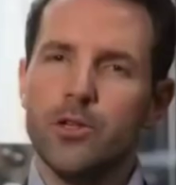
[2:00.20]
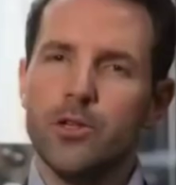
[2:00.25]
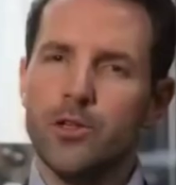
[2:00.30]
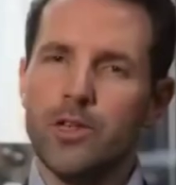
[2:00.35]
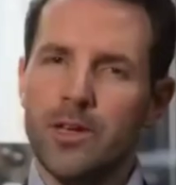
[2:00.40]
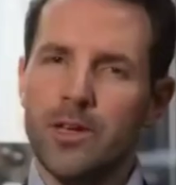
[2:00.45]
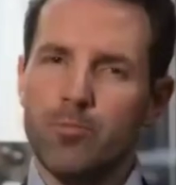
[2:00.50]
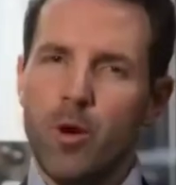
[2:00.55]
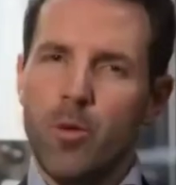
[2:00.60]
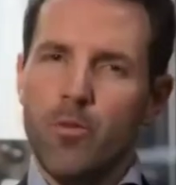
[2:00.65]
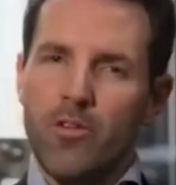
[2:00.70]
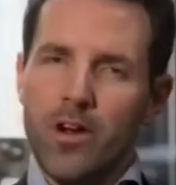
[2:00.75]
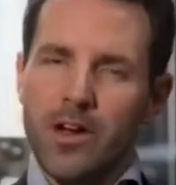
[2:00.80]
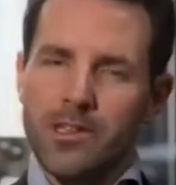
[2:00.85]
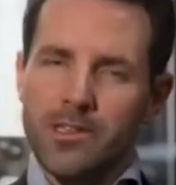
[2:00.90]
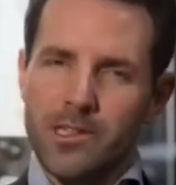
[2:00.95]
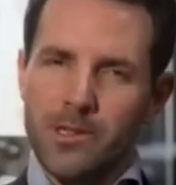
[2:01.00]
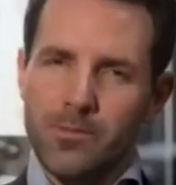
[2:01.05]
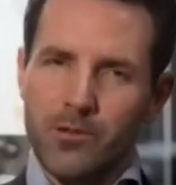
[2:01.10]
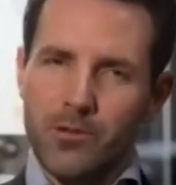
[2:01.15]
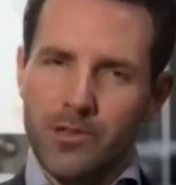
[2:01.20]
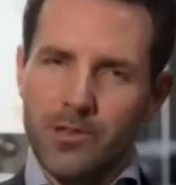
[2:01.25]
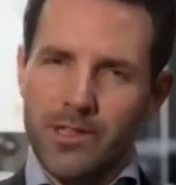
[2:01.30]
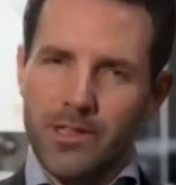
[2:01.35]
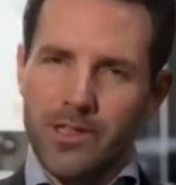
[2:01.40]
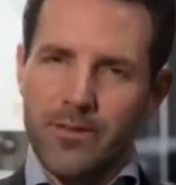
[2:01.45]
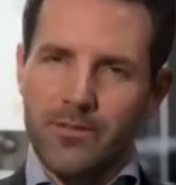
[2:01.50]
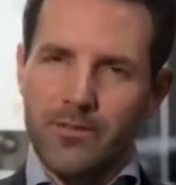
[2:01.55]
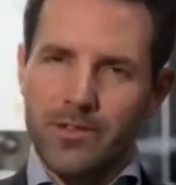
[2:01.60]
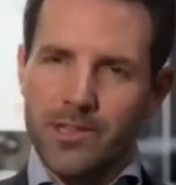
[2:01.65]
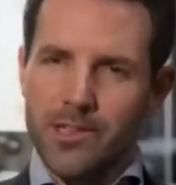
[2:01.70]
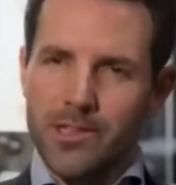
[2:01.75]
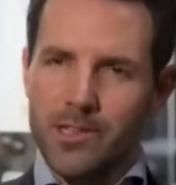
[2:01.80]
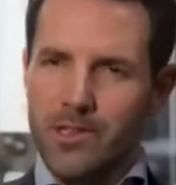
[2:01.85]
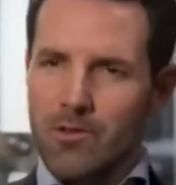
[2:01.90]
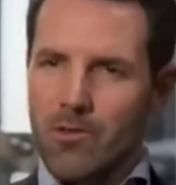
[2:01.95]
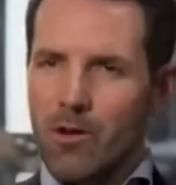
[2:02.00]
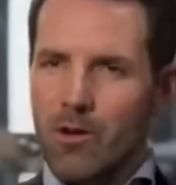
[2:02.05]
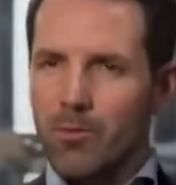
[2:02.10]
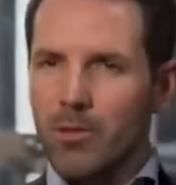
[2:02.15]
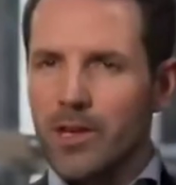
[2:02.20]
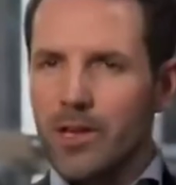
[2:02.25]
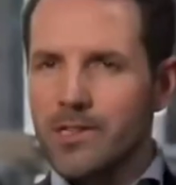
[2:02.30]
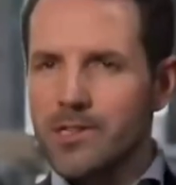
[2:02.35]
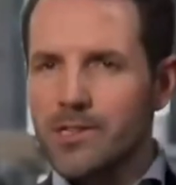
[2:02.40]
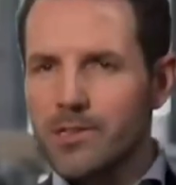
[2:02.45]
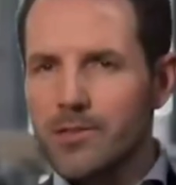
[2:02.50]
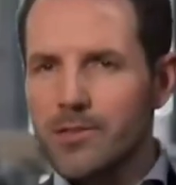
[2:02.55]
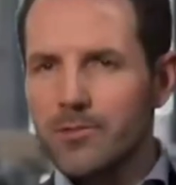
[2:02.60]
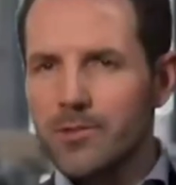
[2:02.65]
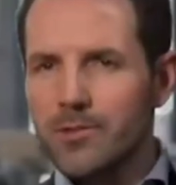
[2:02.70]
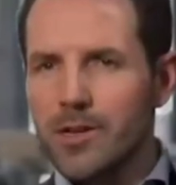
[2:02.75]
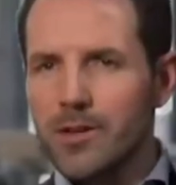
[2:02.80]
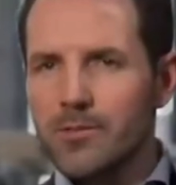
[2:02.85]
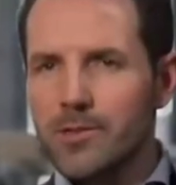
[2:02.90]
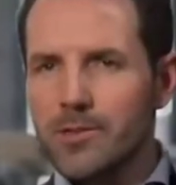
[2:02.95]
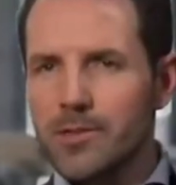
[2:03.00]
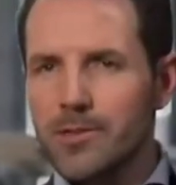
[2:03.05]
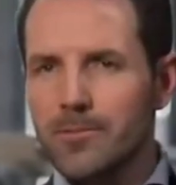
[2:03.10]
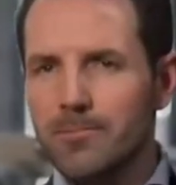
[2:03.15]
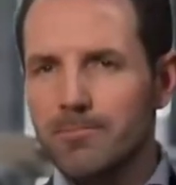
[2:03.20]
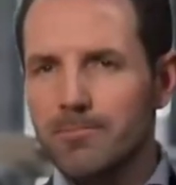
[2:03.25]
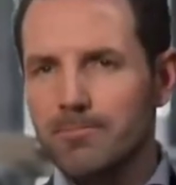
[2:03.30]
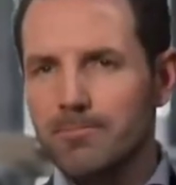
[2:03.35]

Do you think Pope Francis puts the emphasis in the wrong places sometimes?